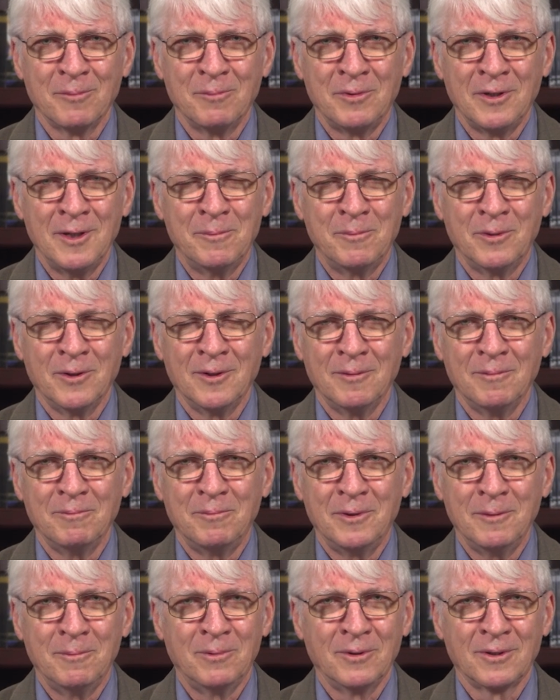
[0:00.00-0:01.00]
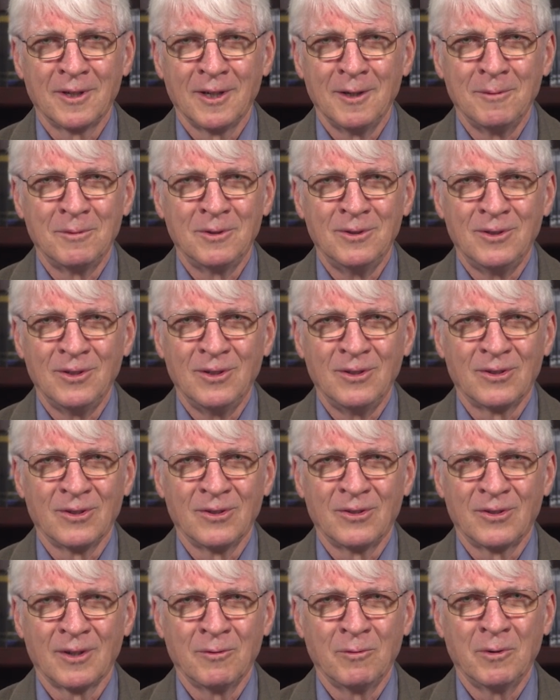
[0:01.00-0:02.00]
of people and people came to Jesus
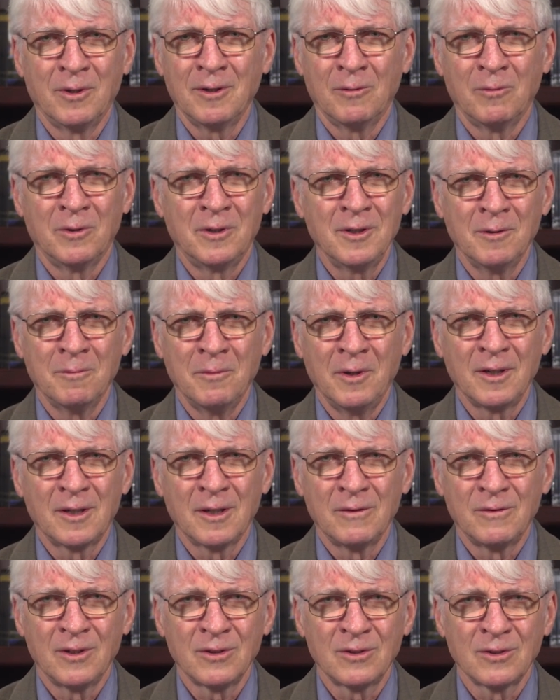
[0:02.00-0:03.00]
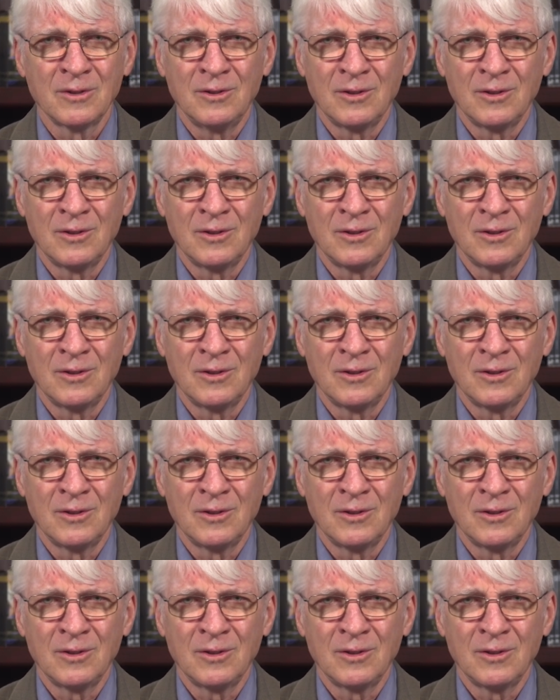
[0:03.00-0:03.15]
and said, what do you make of this?